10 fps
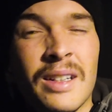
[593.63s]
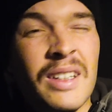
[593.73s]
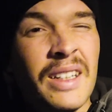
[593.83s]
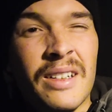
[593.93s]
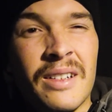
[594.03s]

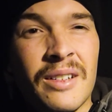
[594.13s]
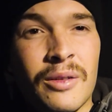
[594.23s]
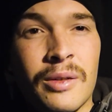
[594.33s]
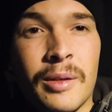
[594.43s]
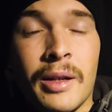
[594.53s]
I don't
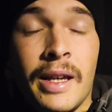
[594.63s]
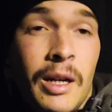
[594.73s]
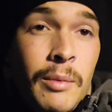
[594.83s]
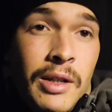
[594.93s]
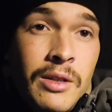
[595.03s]
know.
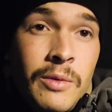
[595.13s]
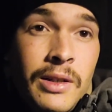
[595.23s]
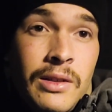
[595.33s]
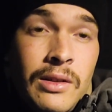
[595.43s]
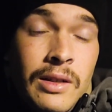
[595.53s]
Animation-wise,
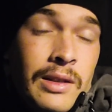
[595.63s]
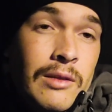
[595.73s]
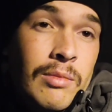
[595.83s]
it looked nice,